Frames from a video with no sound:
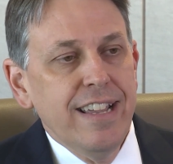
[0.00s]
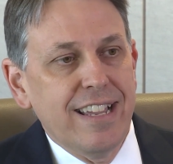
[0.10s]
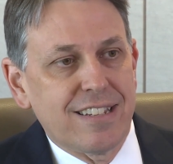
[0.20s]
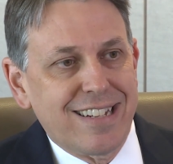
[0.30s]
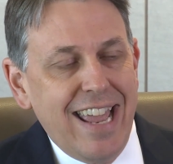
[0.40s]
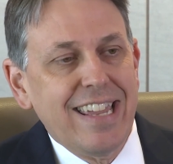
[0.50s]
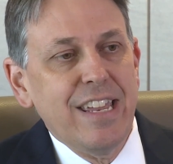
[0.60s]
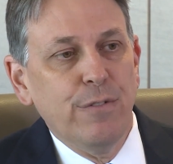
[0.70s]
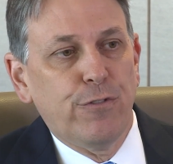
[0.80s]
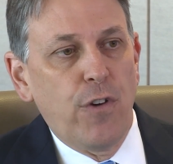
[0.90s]
is
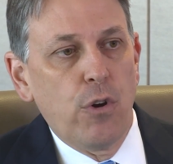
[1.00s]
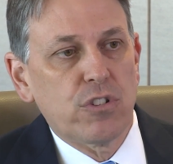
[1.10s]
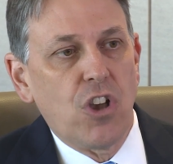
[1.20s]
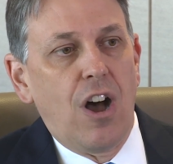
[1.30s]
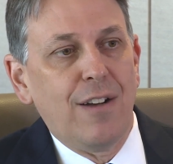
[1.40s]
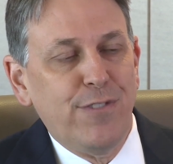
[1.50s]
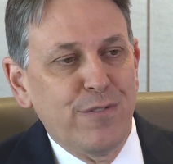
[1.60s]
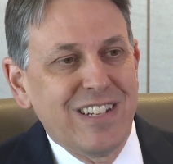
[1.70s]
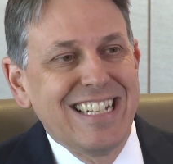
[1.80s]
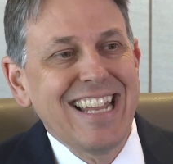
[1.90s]
taking folks off
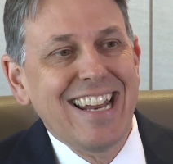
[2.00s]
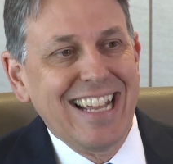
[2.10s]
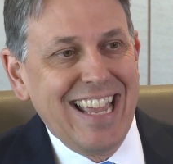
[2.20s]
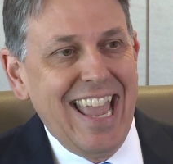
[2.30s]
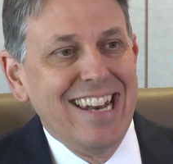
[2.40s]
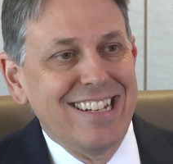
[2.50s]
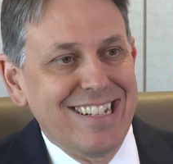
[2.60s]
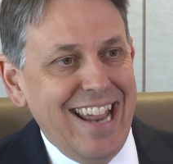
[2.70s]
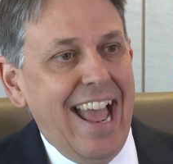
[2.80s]
of dedicated